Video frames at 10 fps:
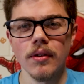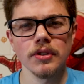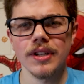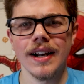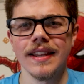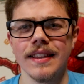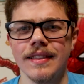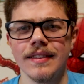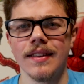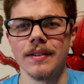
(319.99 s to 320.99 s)
those are kind of
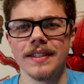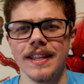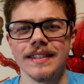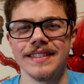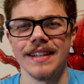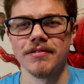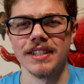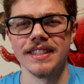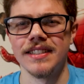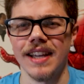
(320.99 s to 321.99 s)
the only things that
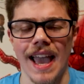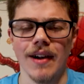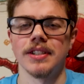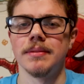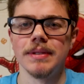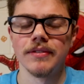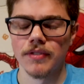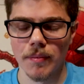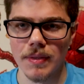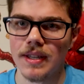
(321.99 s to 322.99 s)
really stuck out to me
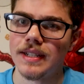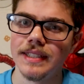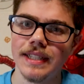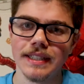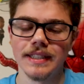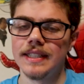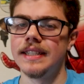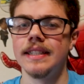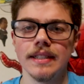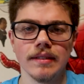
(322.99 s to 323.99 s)
from the
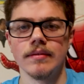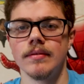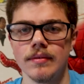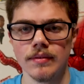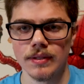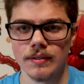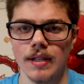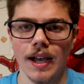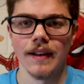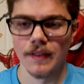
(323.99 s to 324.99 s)
Disney
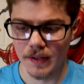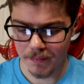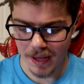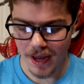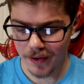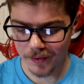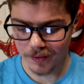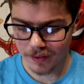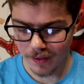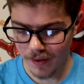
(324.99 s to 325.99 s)
side of the
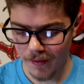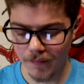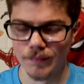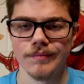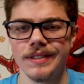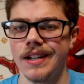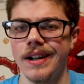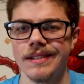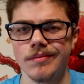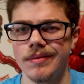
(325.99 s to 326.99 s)
panel.
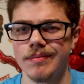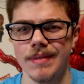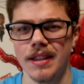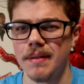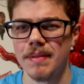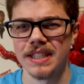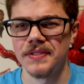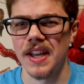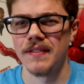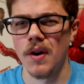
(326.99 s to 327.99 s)
I was not the biggest
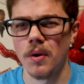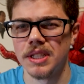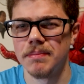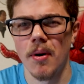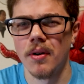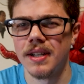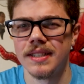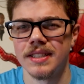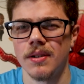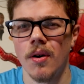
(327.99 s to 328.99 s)
fan of Hocus
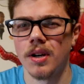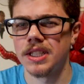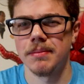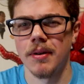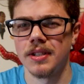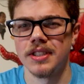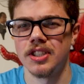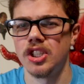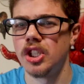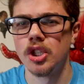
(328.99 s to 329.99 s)
Pocus. Hocus Pocus
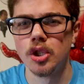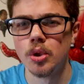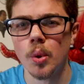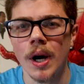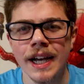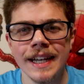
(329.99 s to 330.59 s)
2